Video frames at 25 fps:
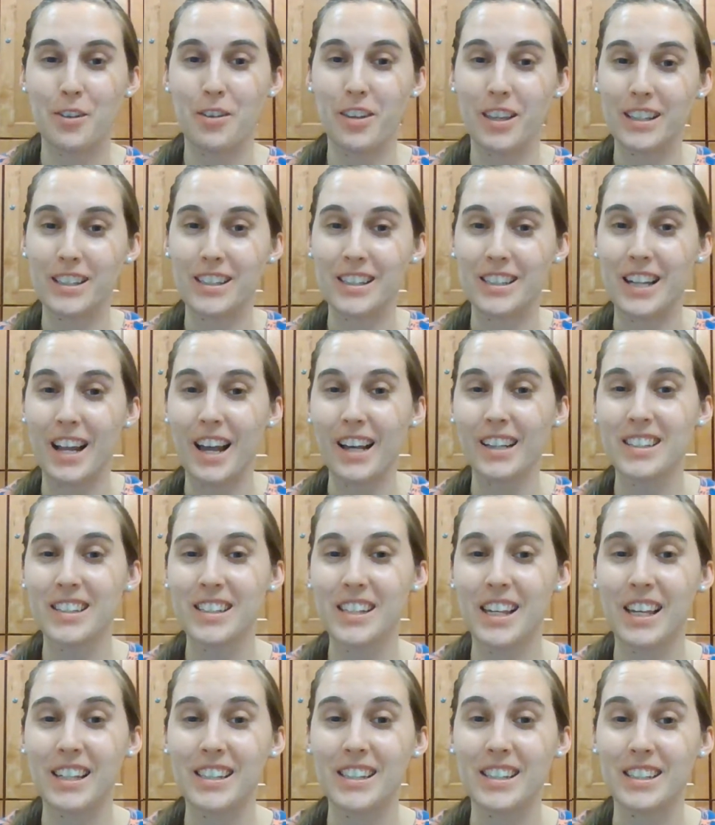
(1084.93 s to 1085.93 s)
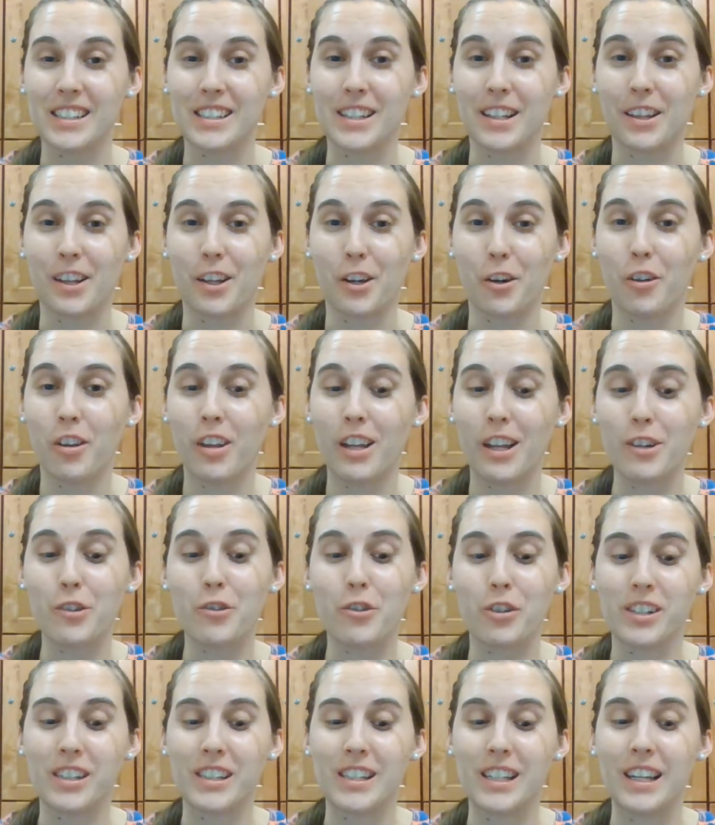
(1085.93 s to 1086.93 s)
This next case is a little
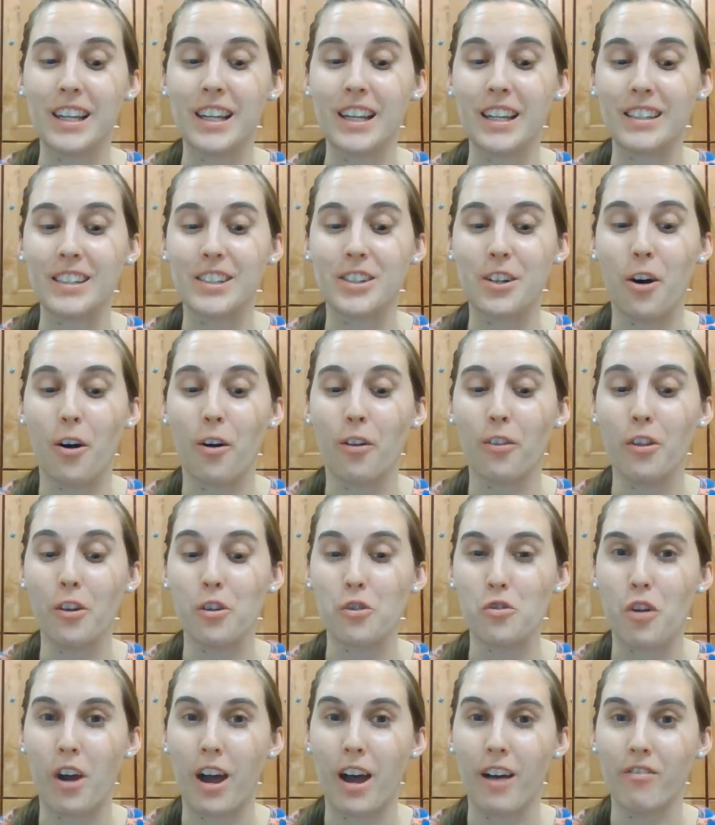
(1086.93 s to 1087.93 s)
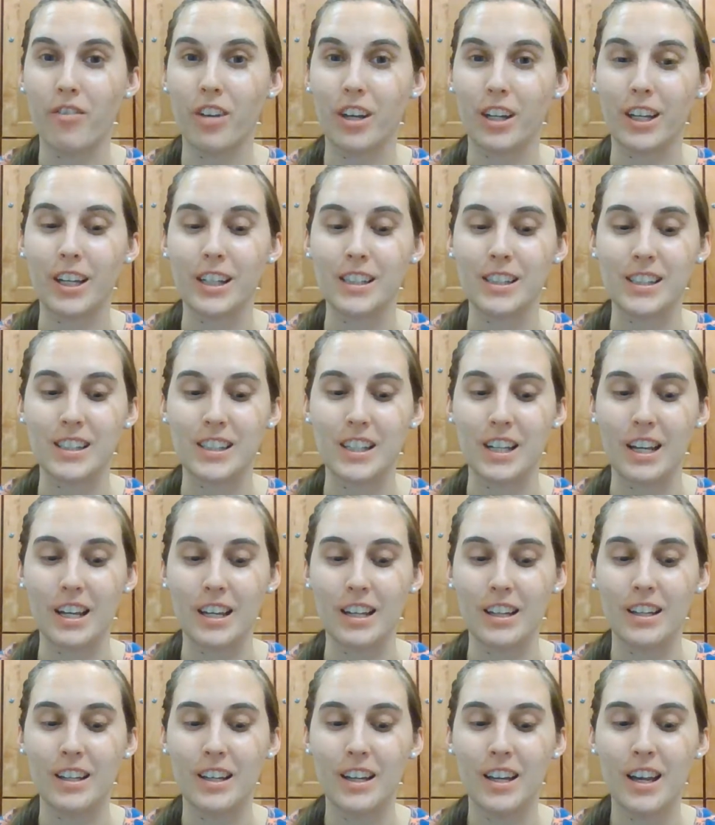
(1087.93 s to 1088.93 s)
interesting. It's called the traffic
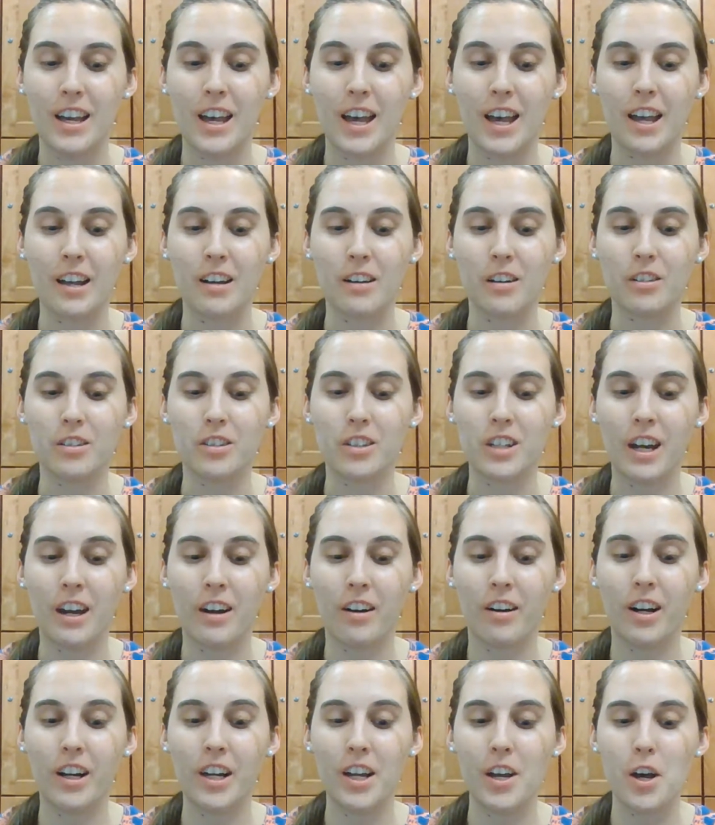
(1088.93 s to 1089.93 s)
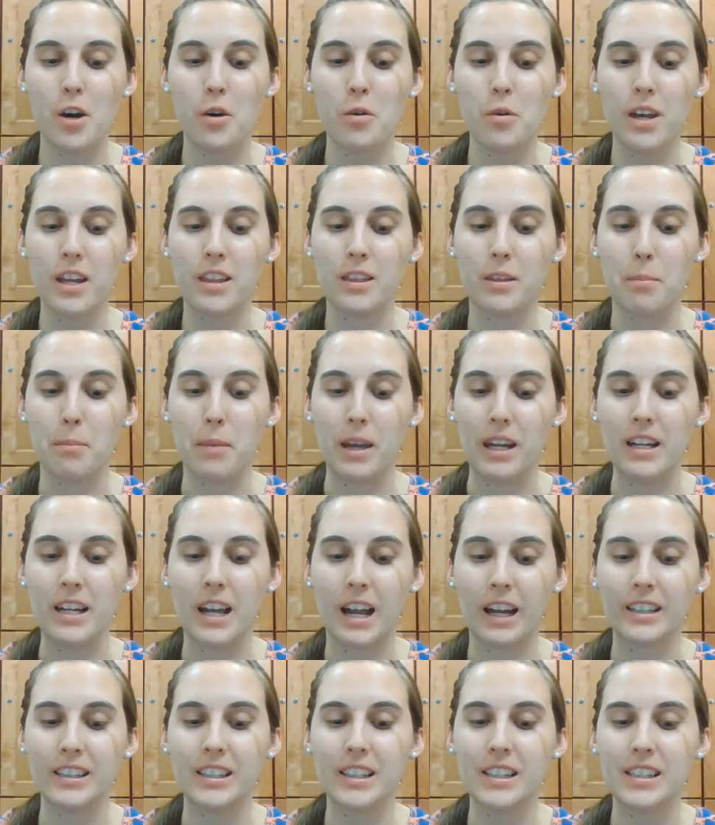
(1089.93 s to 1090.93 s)
incident. In Ontario in the
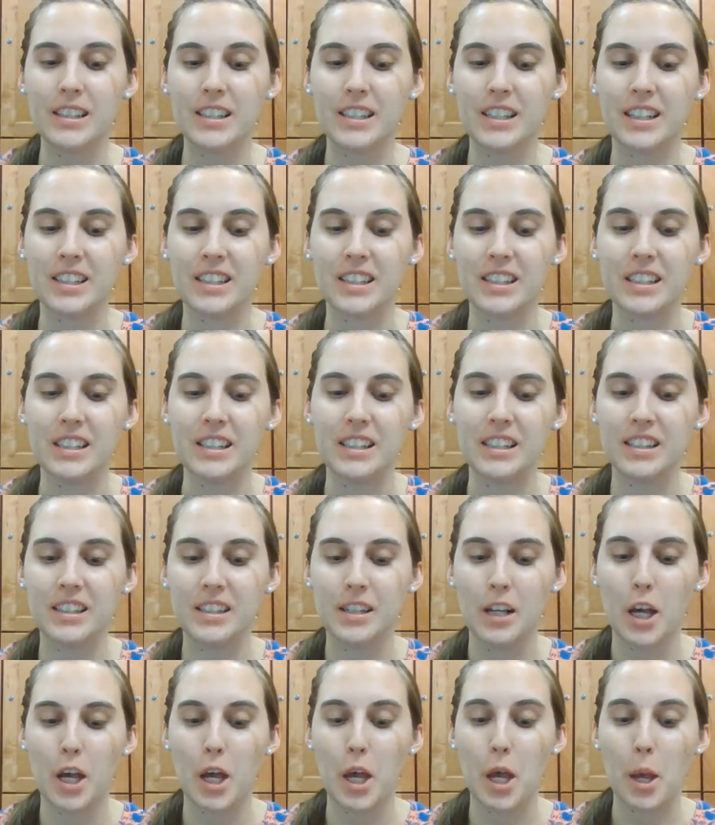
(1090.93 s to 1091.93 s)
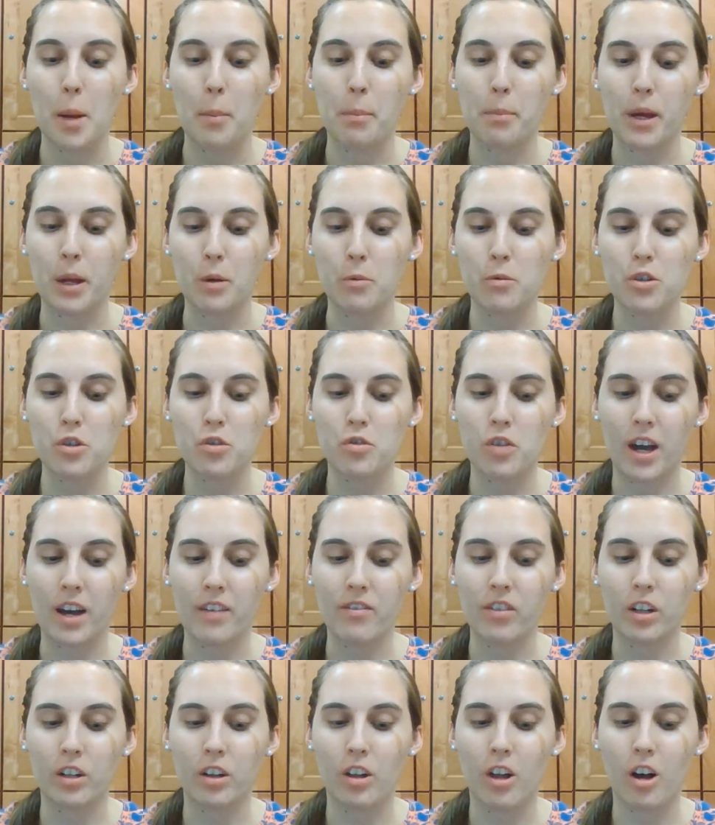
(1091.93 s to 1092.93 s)
mid-1960s, Ben was
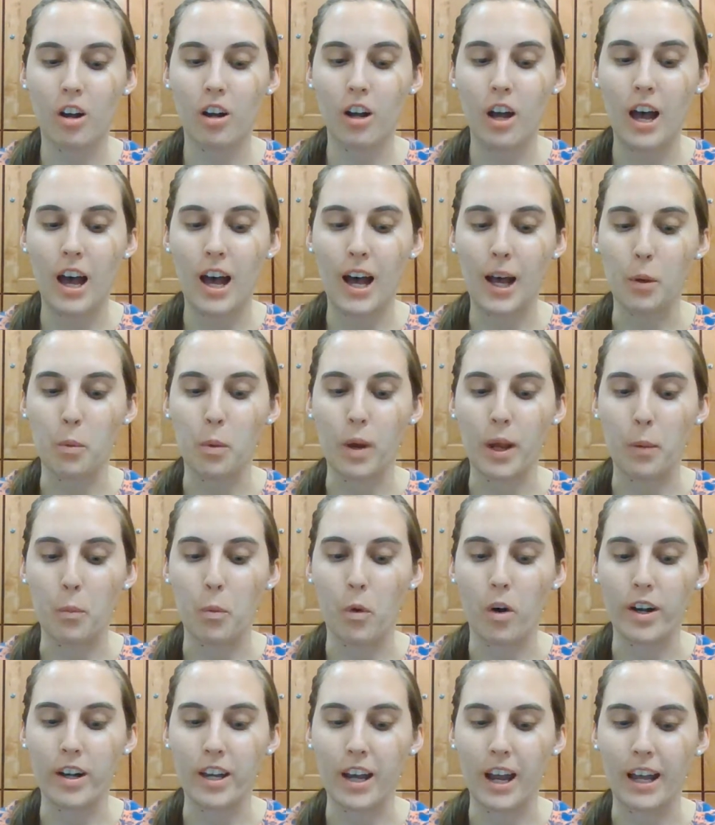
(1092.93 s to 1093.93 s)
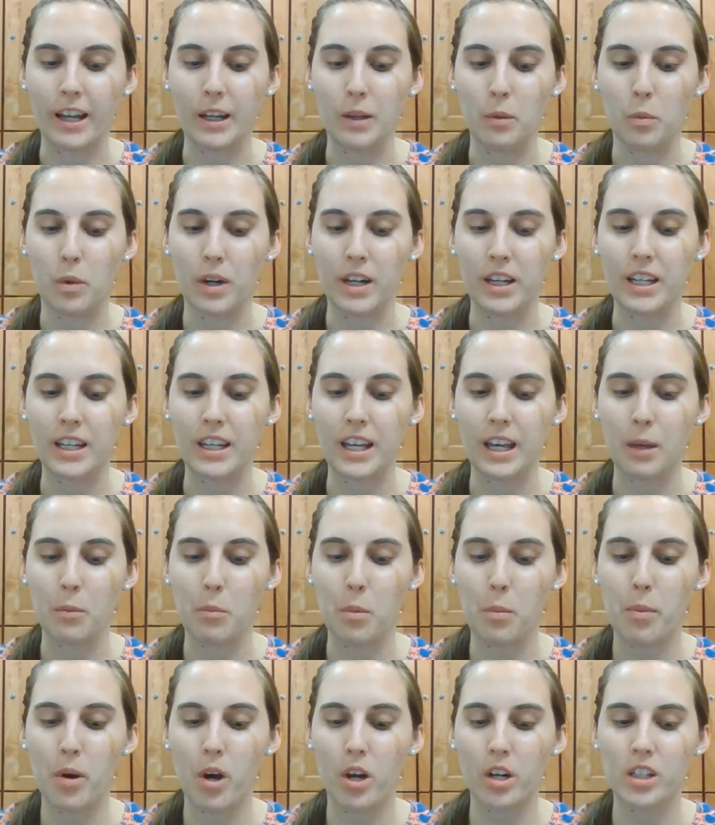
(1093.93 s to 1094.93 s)
driving along a highway one night when he came
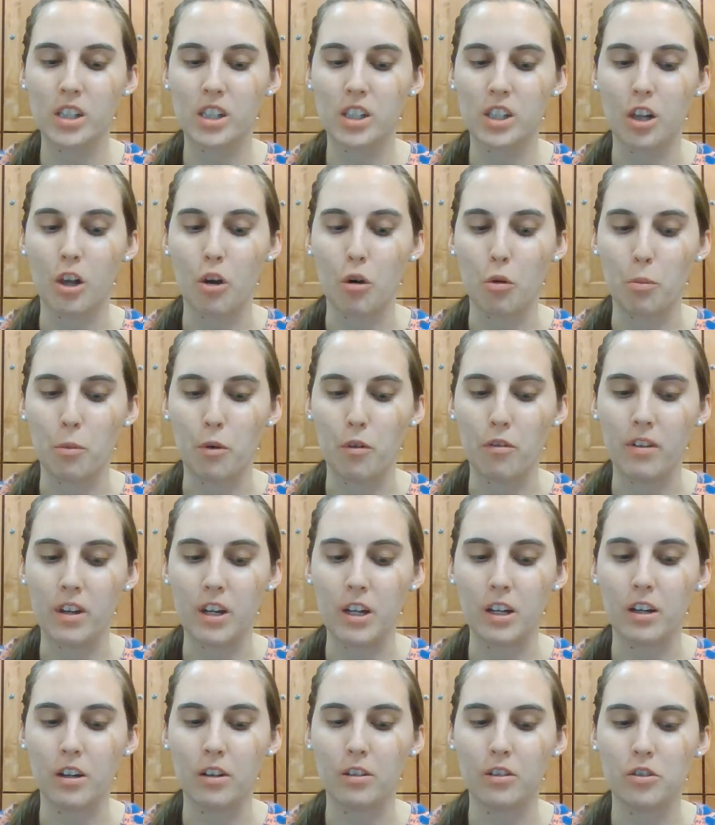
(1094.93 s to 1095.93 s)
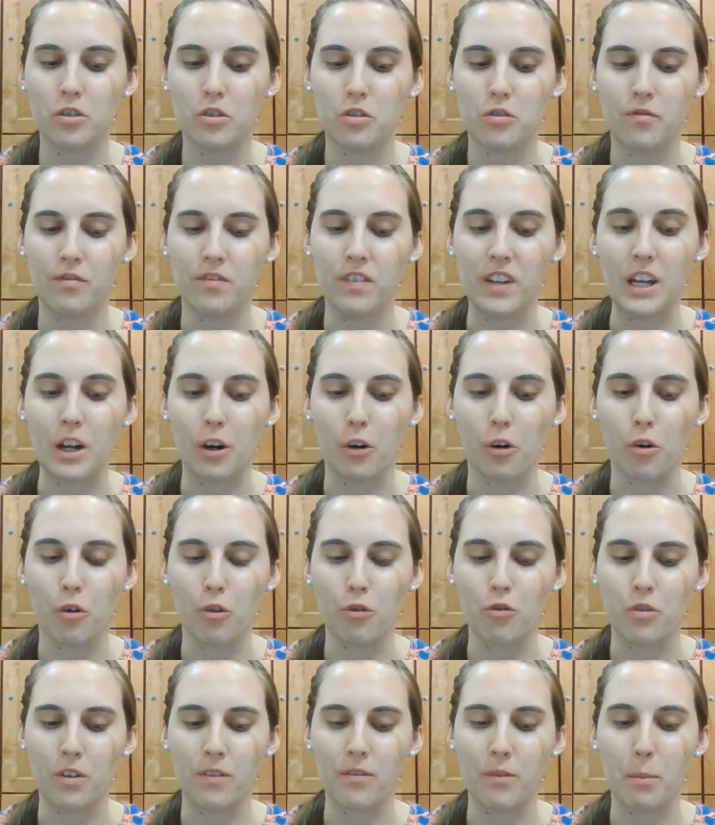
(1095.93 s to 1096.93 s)
upon a slow-moving vehicle
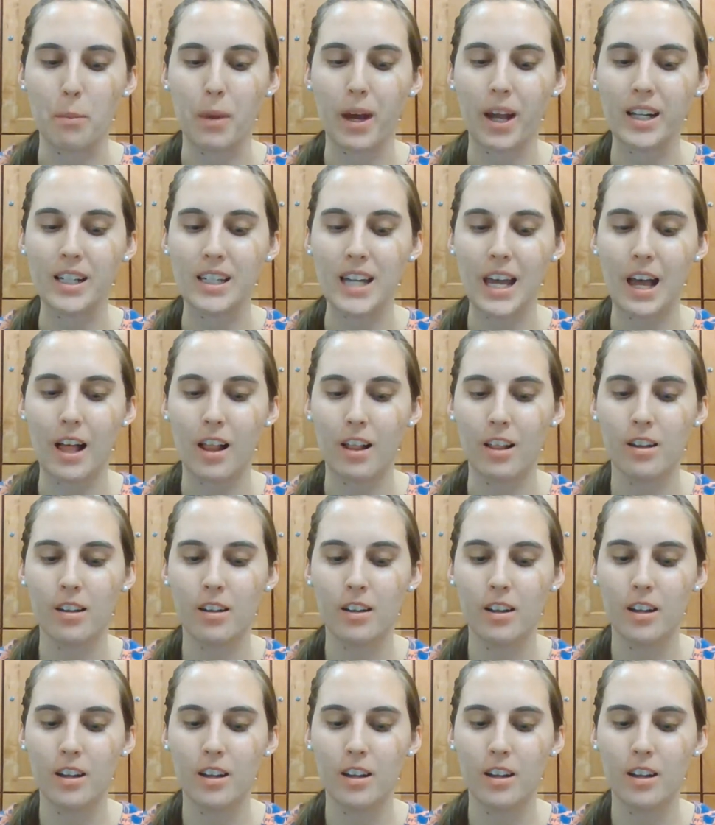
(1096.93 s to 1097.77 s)
driven by Dell.